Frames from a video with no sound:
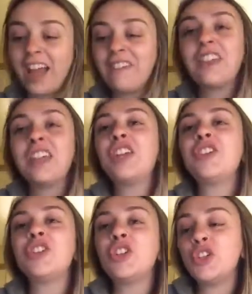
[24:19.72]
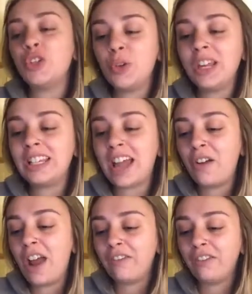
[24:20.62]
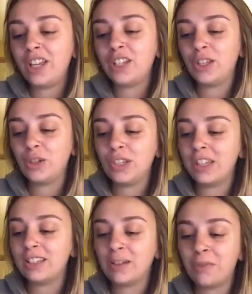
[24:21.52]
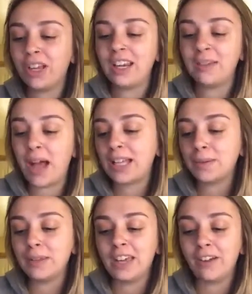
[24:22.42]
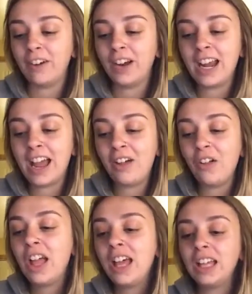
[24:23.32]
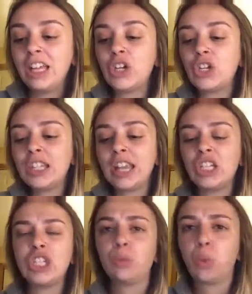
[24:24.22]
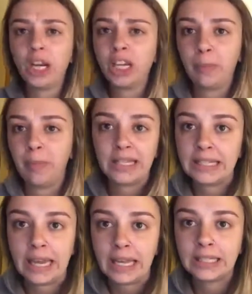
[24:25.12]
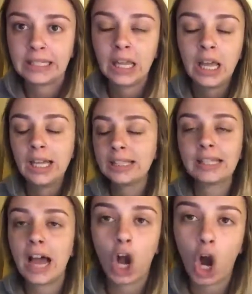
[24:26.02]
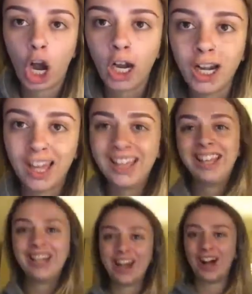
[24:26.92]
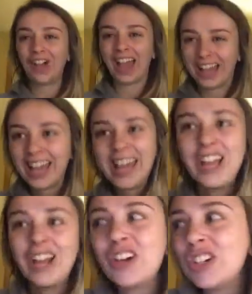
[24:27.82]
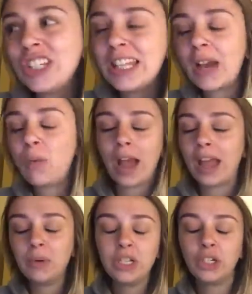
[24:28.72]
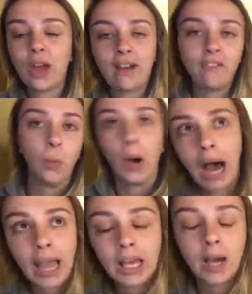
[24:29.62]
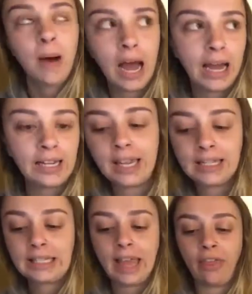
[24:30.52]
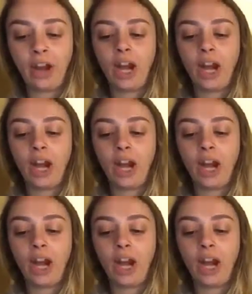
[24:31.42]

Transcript: I feel like you're just shooting down every excuse that someone could possibly give right now. Like you're just like, just work your business. It's not hard, you know. Like you're just like, why wouldn't you have a why? Come on, get it together.